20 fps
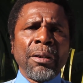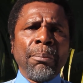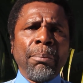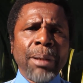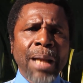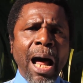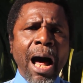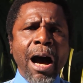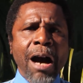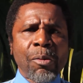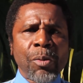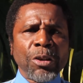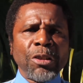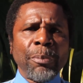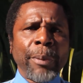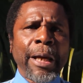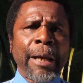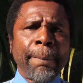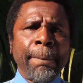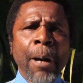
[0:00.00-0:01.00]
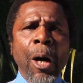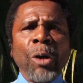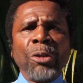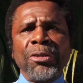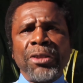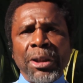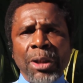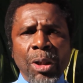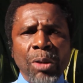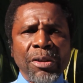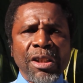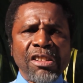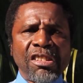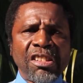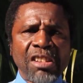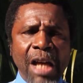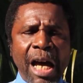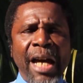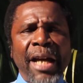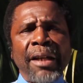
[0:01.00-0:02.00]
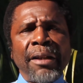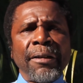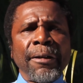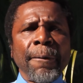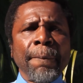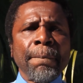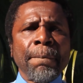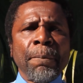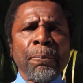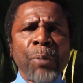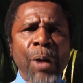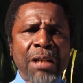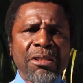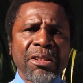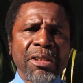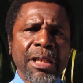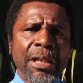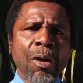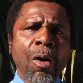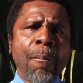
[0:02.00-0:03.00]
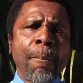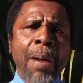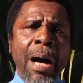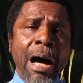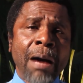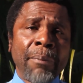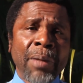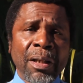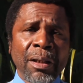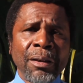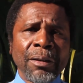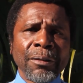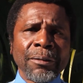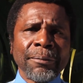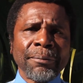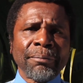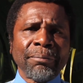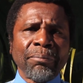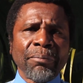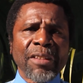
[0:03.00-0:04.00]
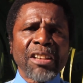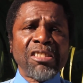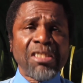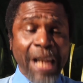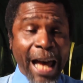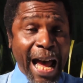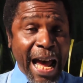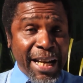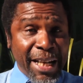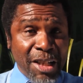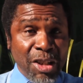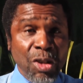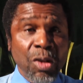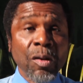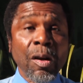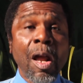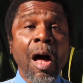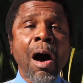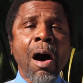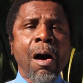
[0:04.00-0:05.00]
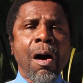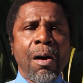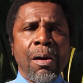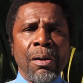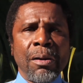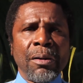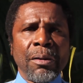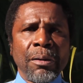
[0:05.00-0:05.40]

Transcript: blog was being posted on this site, President Obama signed into law